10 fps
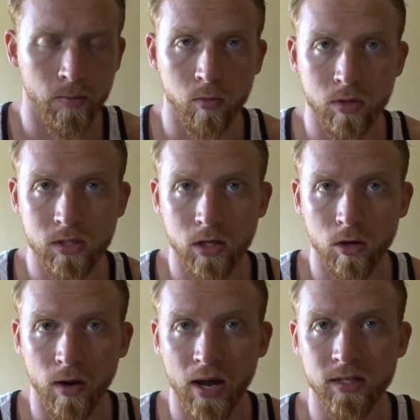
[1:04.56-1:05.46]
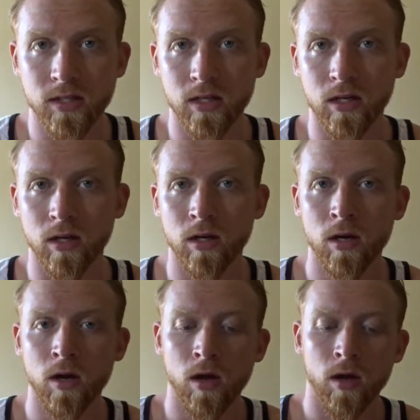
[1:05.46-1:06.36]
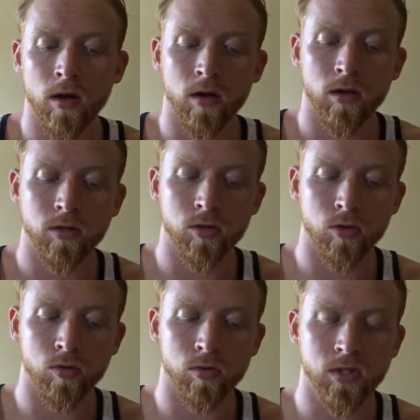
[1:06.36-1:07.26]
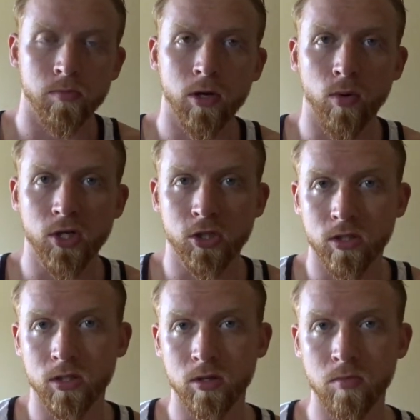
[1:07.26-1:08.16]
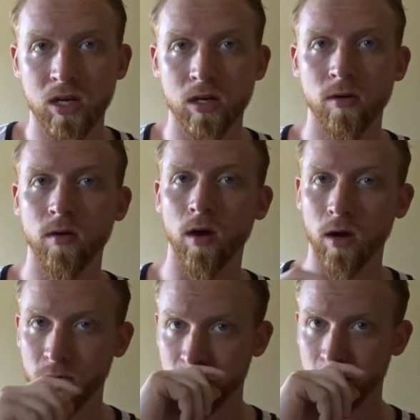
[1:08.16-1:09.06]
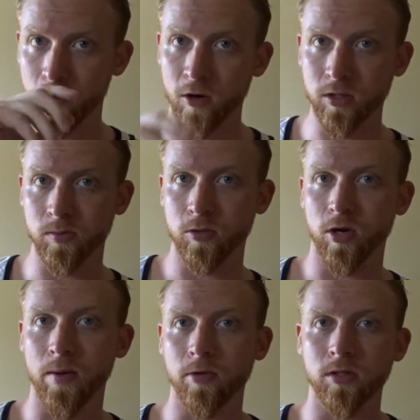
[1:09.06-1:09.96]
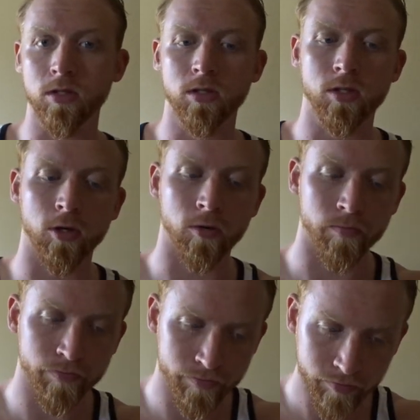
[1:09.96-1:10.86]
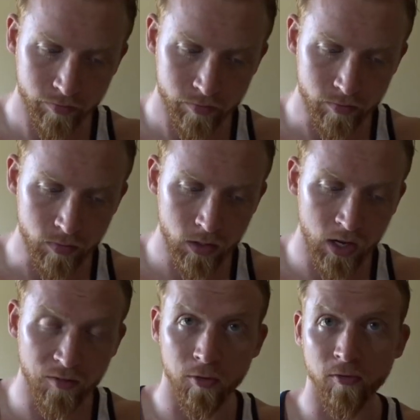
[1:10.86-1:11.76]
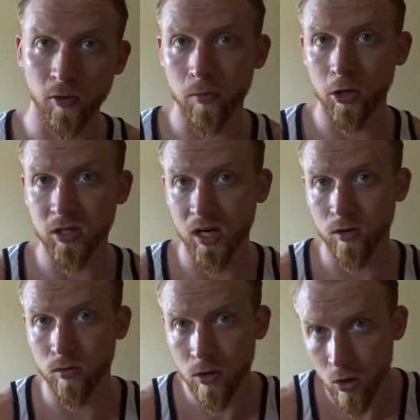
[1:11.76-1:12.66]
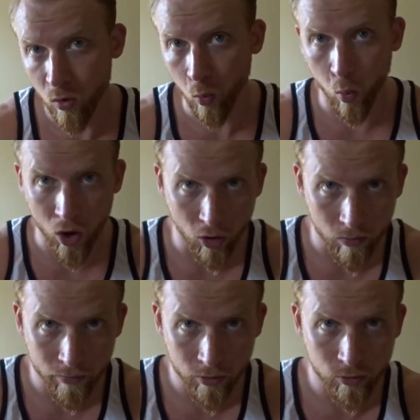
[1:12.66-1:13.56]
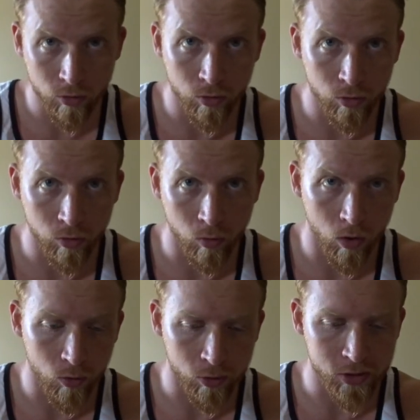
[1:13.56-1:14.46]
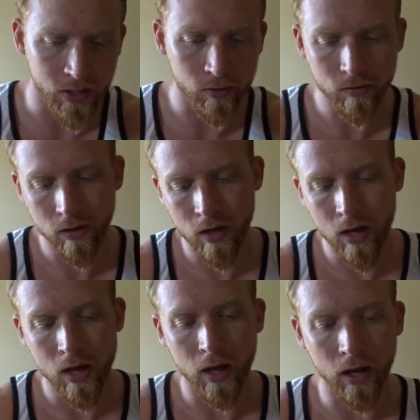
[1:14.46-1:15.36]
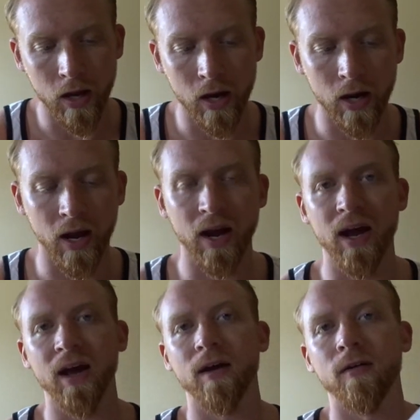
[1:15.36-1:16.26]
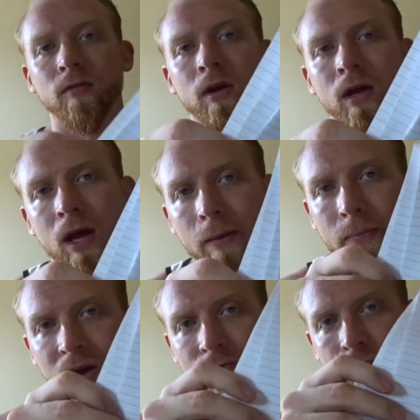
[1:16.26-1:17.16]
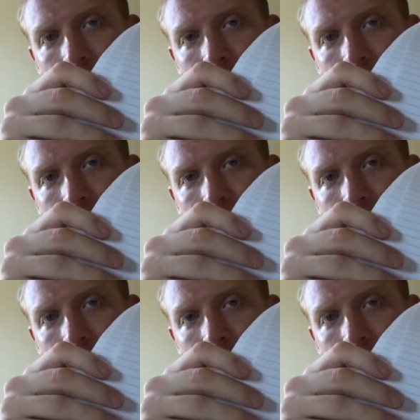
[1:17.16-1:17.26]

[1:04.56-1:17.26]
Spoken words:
couple weeks ago asking to submit questions to me from her subscribers. So if you're from her channel, welcome to the WorkHorse channel. And I have about